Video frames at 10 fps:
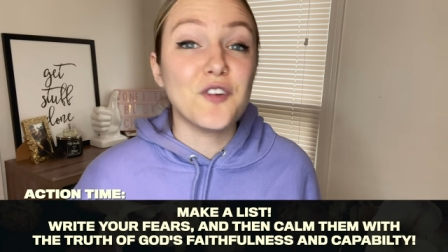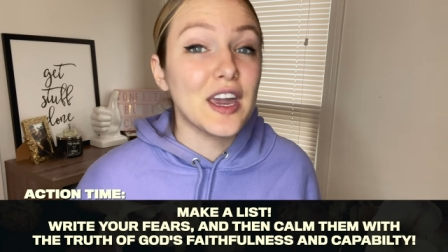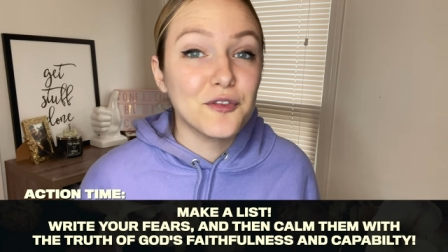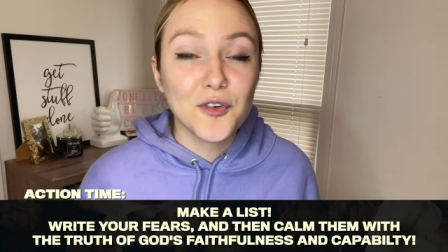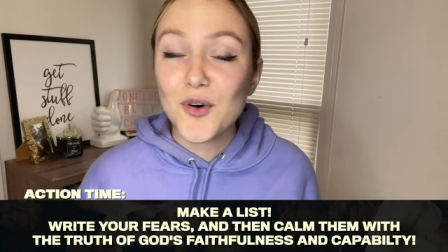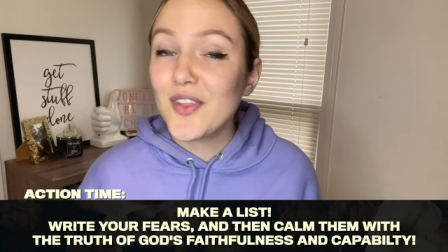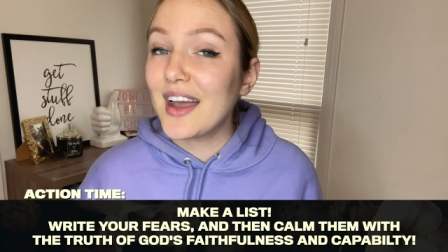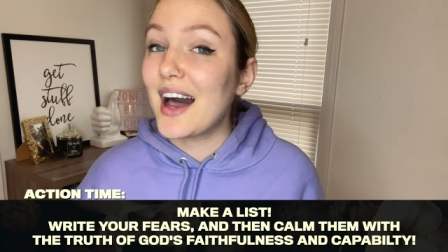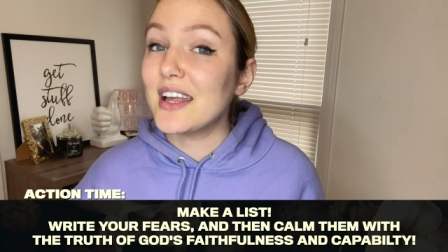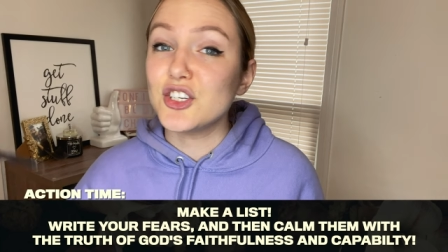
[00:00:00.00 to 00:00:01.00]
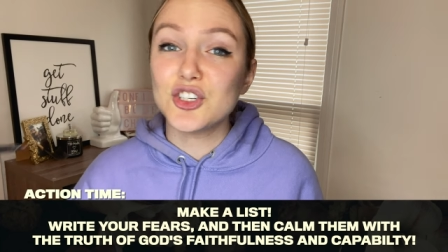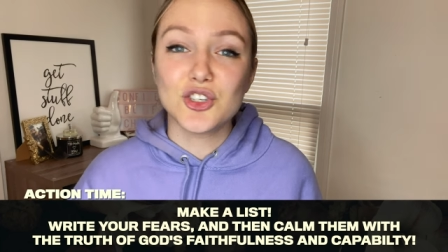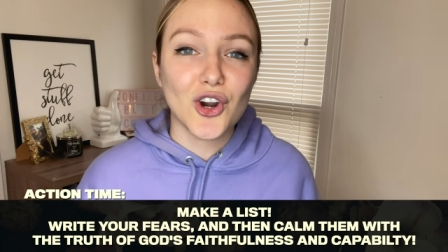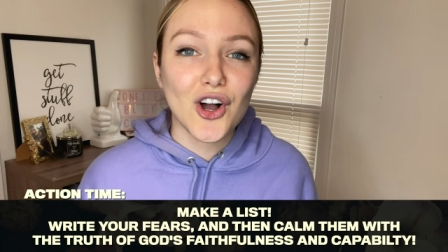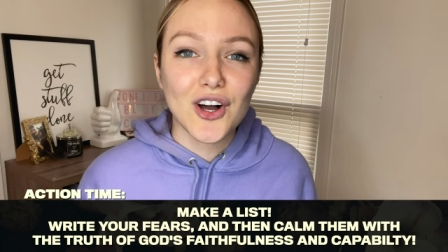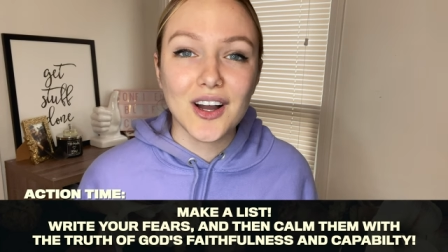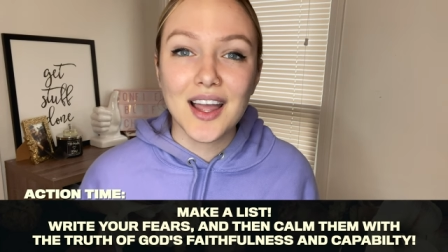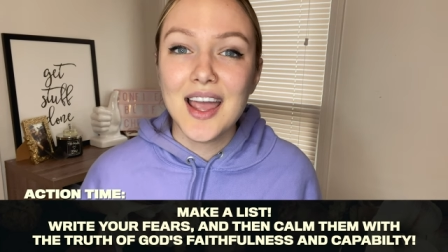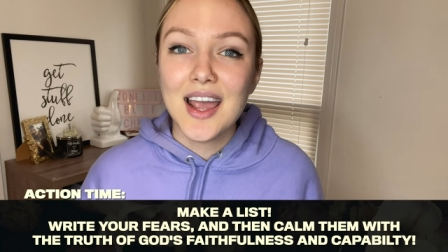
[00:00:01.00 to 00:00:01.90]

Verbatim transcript: faithful, that God is strong,